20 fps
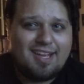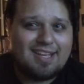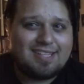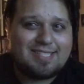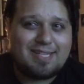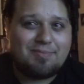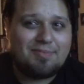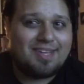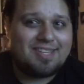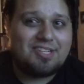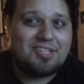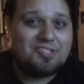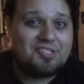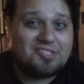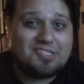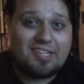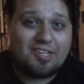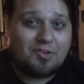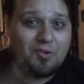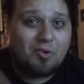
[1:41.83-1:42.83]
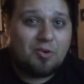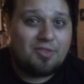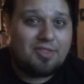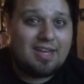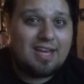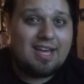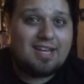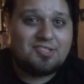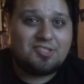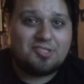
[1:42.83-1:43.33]
it seemed like they just ignored
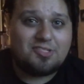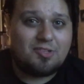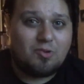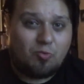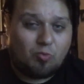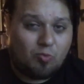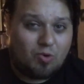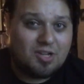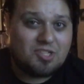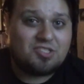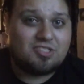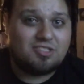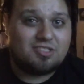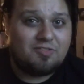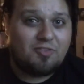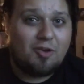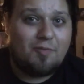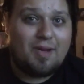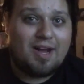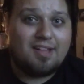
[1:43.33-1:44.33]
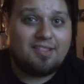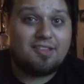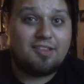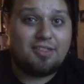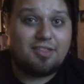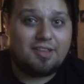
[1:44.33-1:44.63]
that just to rush this film out in the